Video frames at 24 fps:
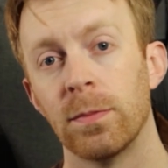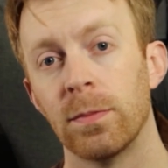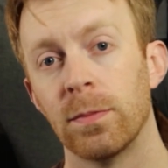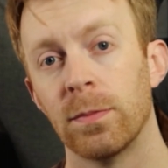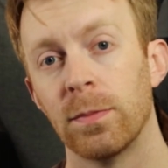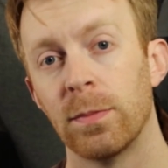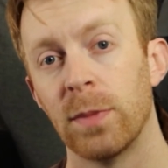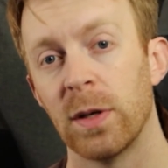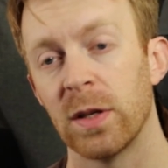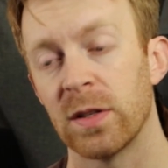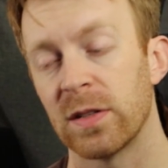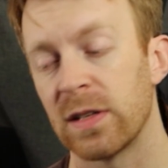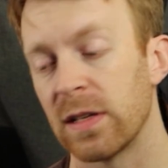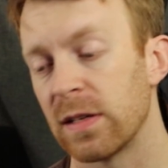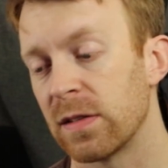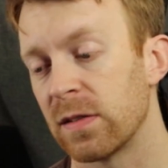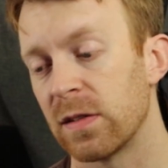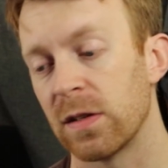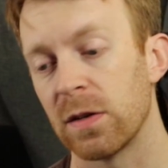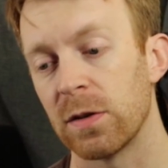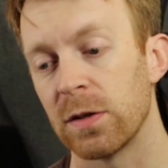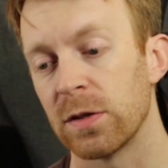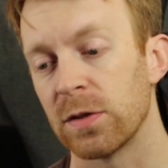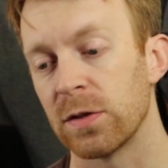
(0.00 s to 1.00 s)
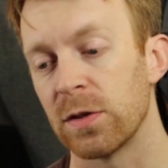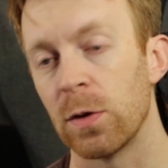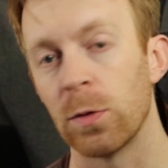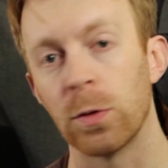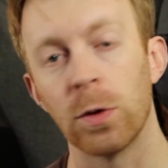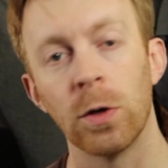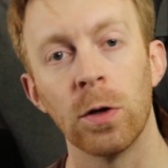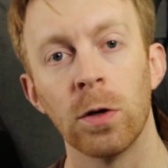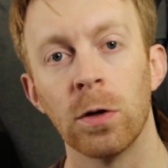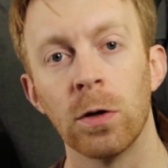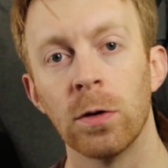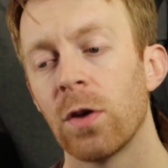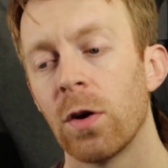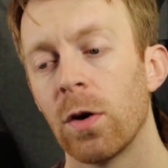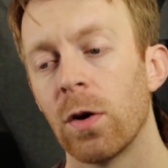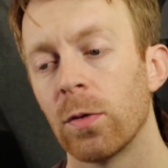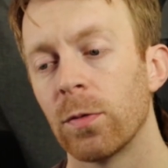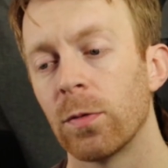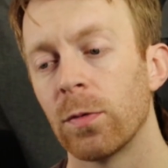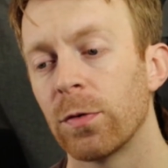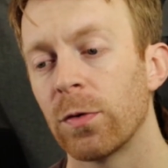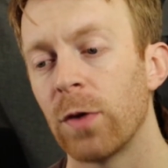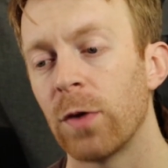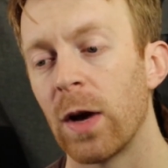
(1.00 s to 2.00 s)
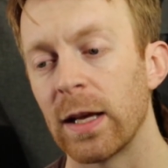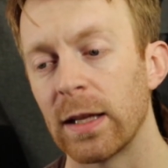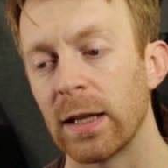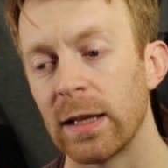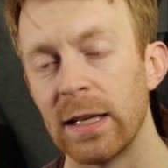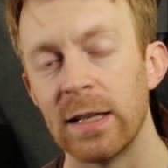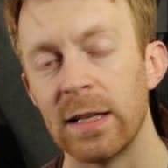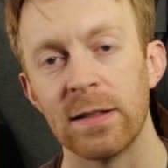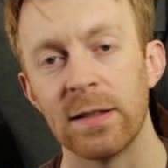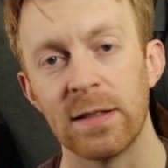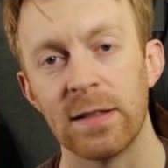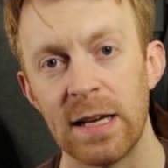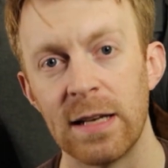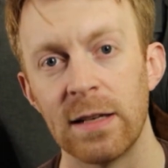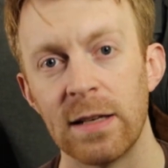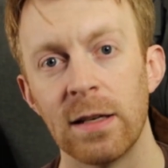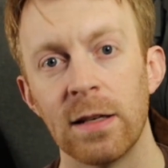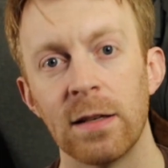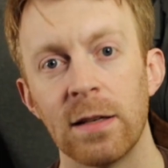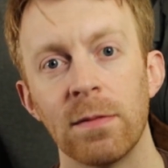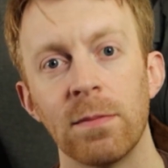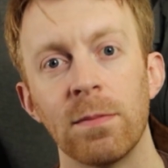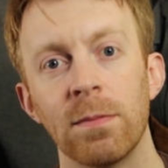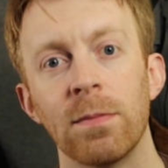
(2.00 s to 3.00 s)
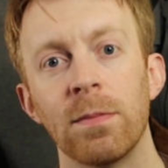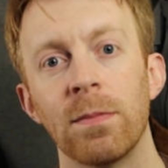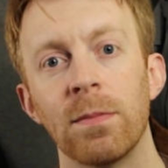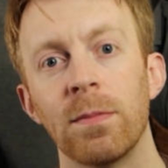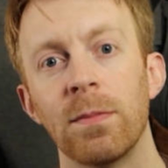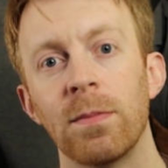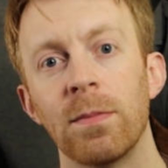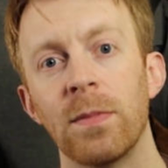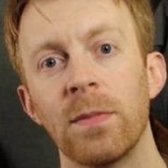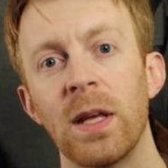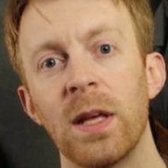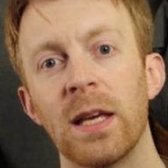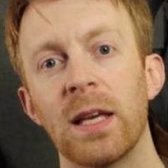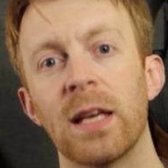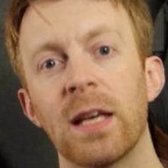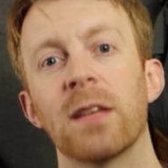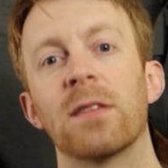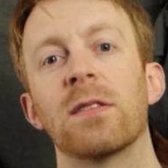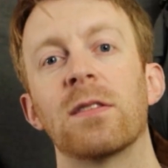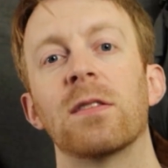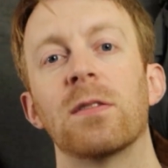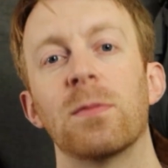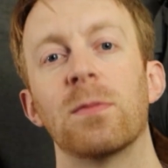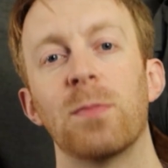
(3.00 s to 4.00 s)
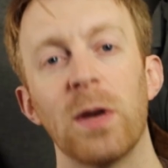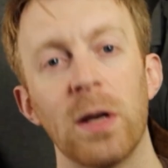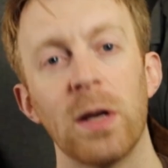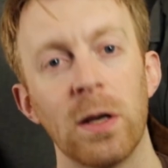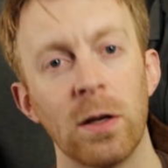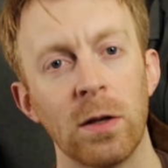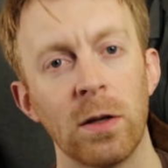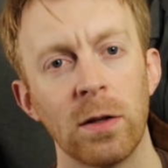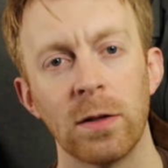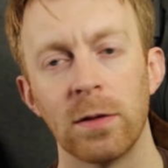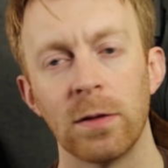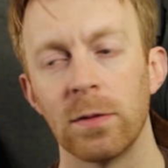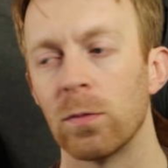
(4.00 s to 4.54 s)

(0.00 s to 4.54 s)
Bill says, "There is no girl." Frank leans in and he kisses Bill, and